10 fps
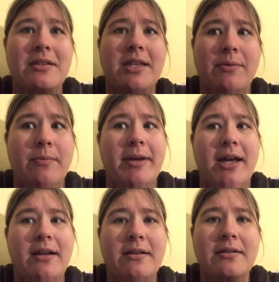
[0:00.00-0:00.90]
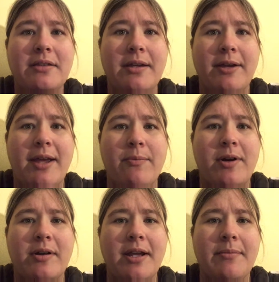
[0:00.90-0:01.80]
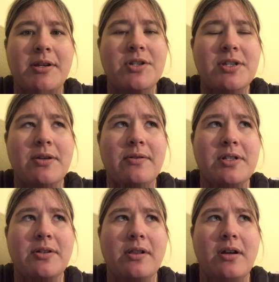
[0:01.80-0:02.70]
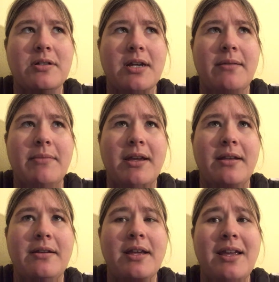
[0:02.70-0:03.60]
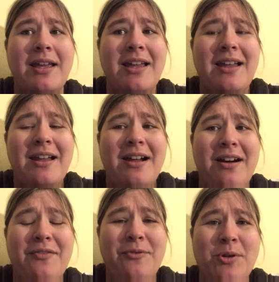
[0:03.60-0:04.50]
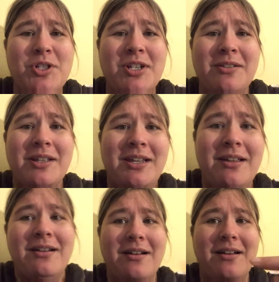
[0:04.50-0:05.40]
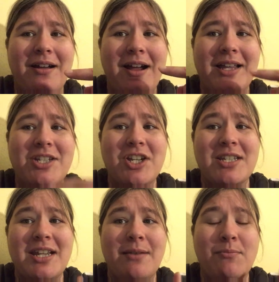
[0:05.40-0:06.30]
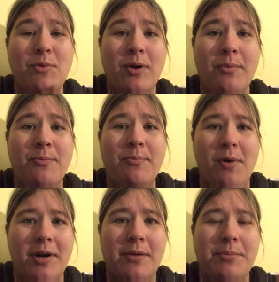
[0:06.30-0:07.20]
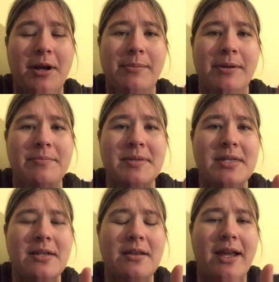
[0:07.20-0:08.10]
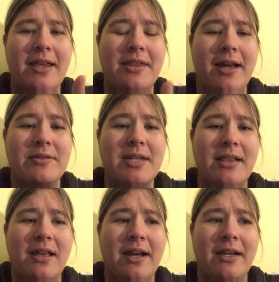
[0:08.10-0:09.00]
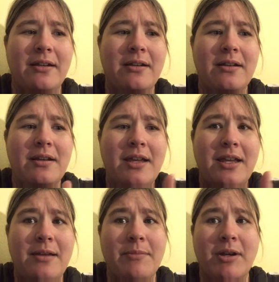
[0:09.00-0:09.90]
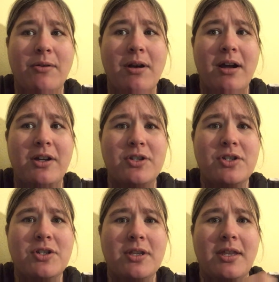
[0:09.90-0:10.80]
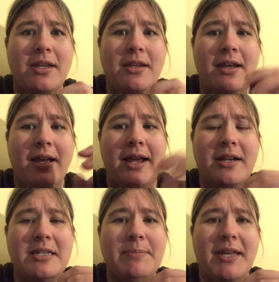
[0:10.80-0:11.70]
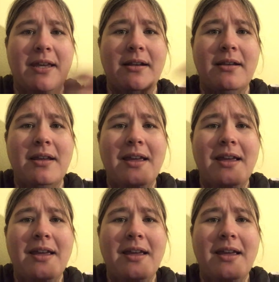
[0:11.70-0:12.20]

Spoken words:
they were bad. They had water damage, so it took a long time, and unfortunately, I just had more water problems. I had the outside line in my garage. I had a spigot